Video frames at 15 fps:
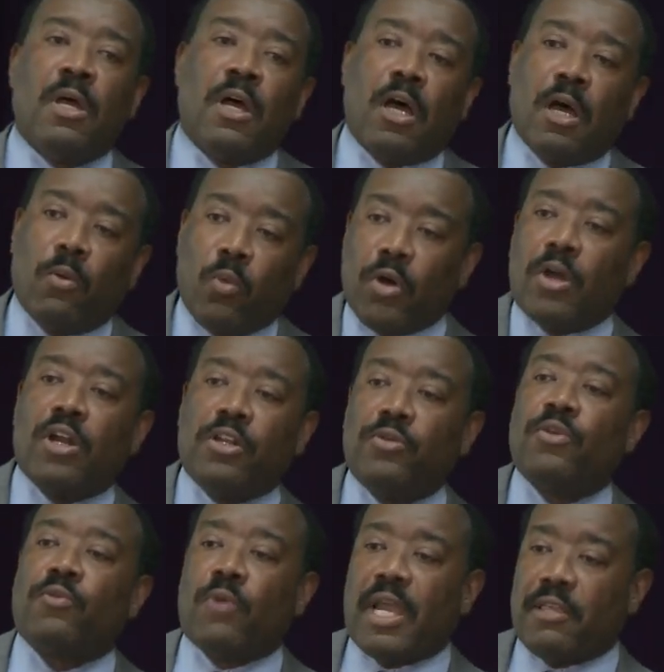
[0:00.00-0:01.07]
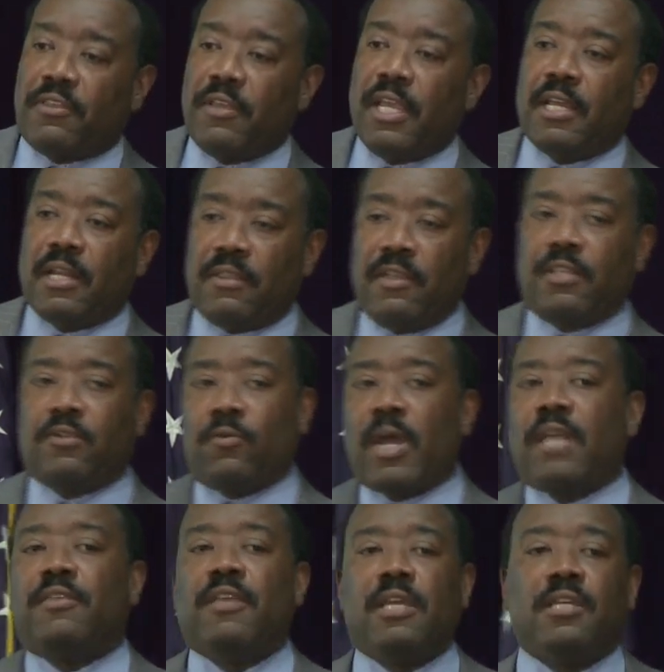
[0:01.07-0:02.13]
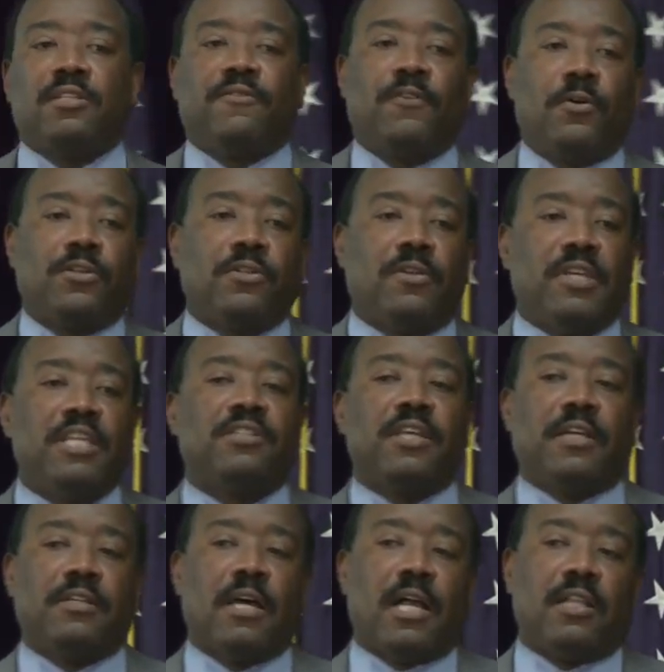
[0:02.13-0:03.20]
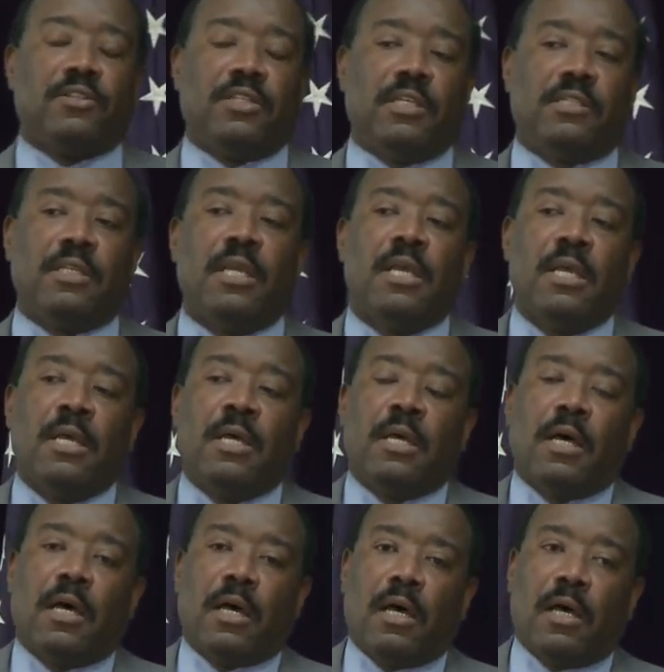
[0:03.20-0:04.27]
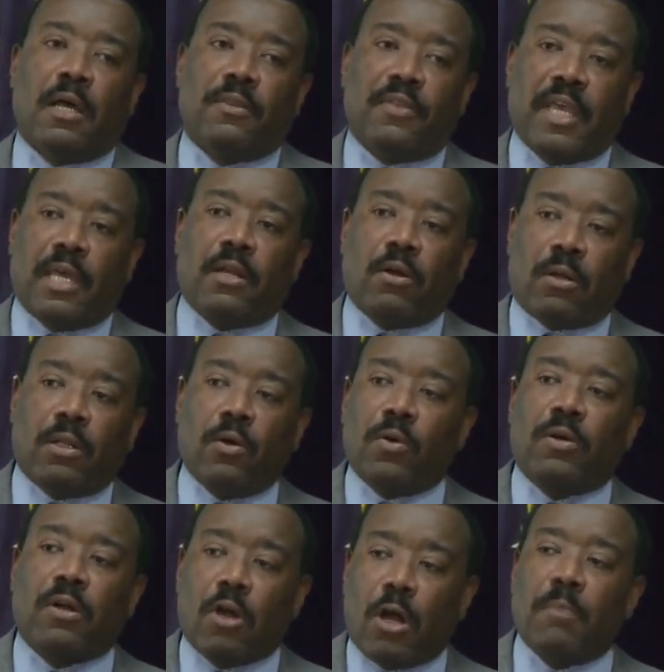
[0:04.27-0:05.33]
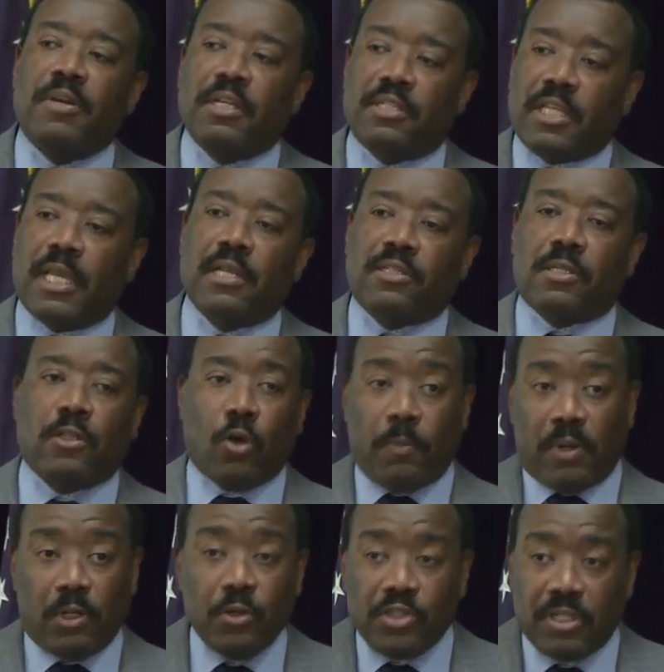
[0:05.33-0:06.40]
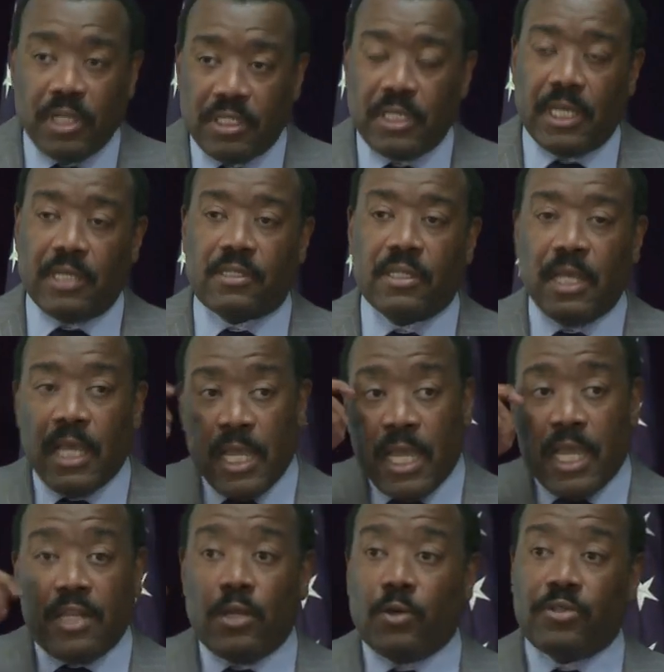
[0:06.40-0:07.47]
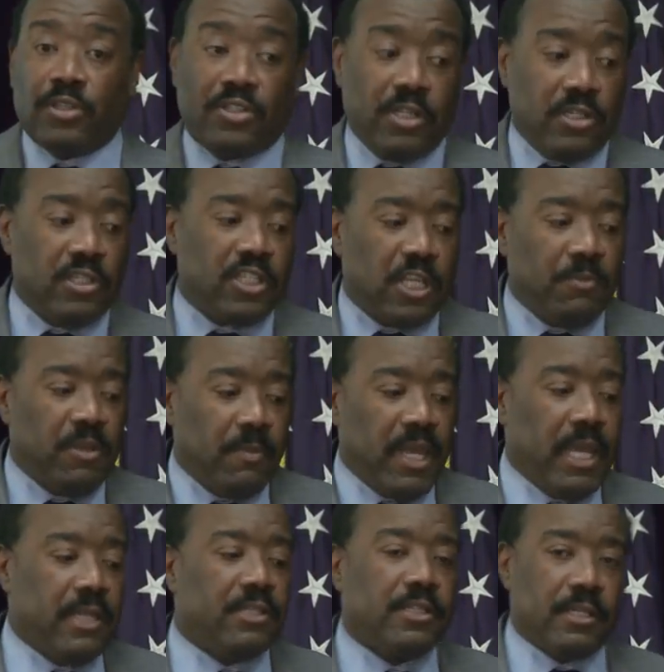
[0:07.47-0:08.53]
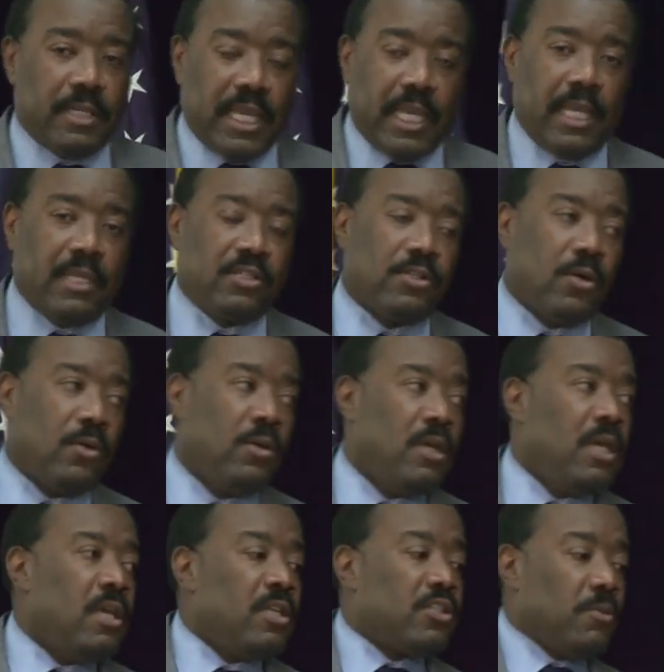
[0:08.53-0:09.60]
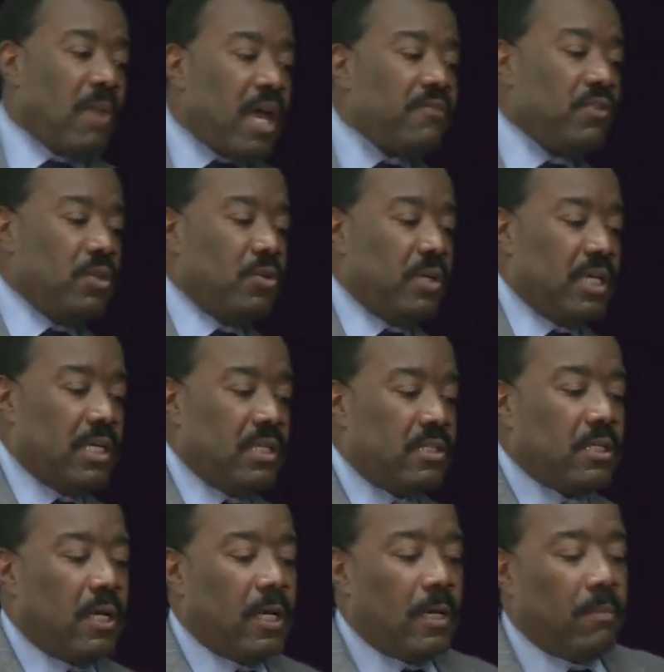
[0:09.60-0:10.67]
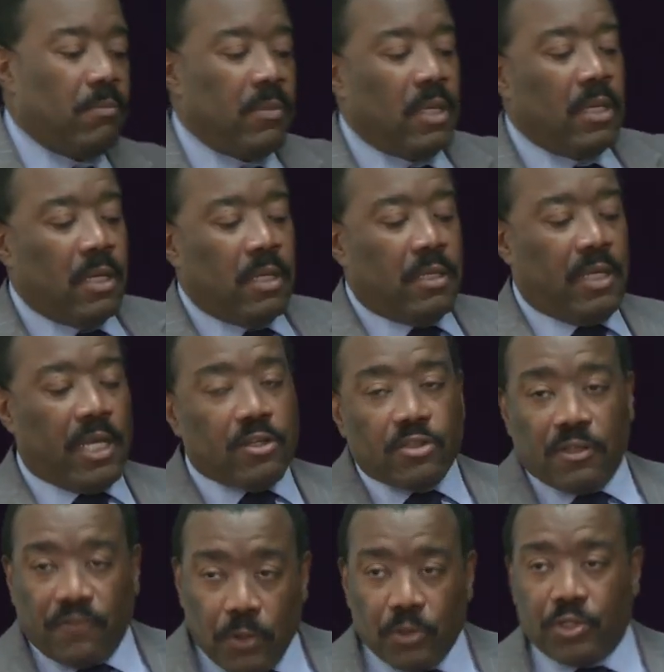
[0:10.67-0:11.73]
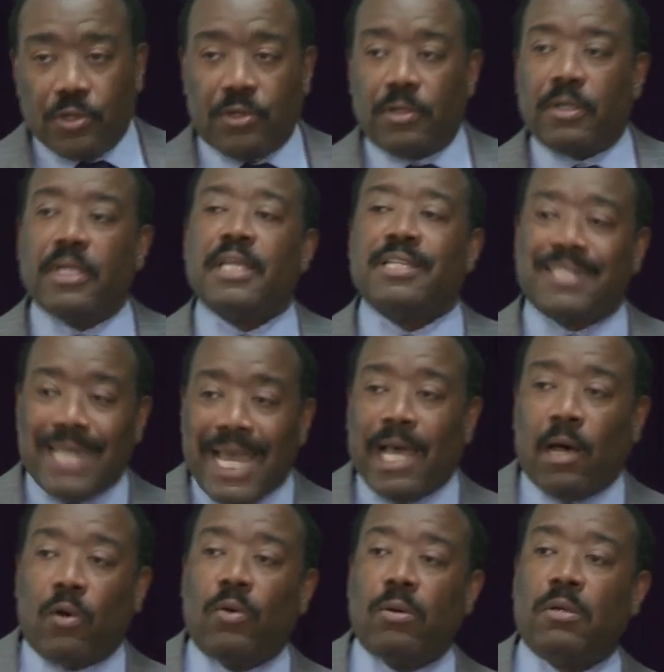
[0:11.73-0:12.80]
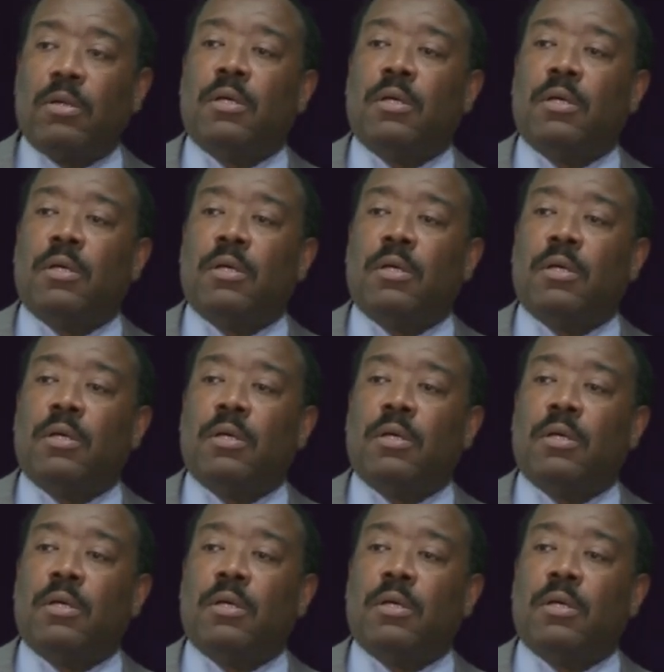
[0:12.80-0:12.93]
Um, we're going to do the right thing, and I think the right thing is to focus on these technologies uh, that are low carbon intense, low pollution intense, and those decisions can be made today. So, so my view is um, the energy future is now.